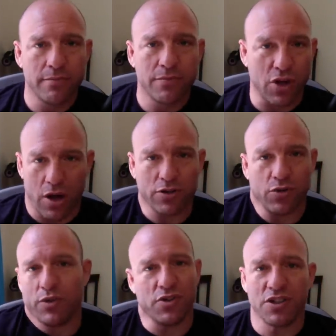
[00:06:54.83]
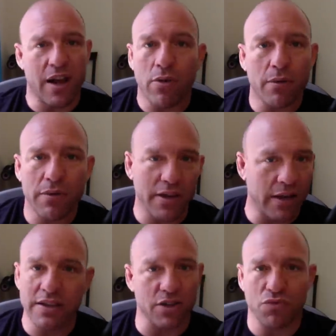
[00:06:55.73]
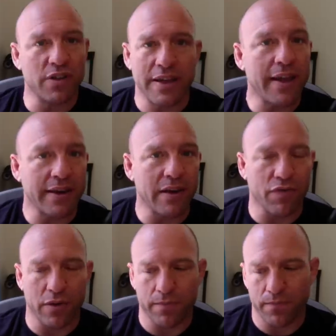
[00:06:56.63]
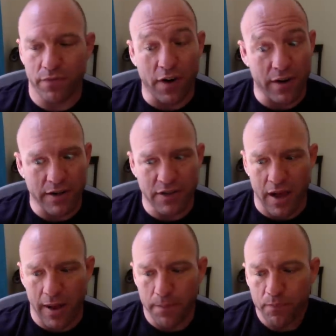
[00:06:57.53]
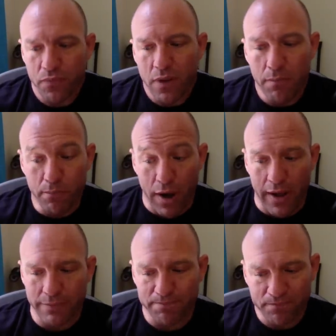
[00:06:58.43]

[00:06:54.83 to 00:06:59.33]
talk to when you sit down with him. He isn't really any different. Very nice guy. But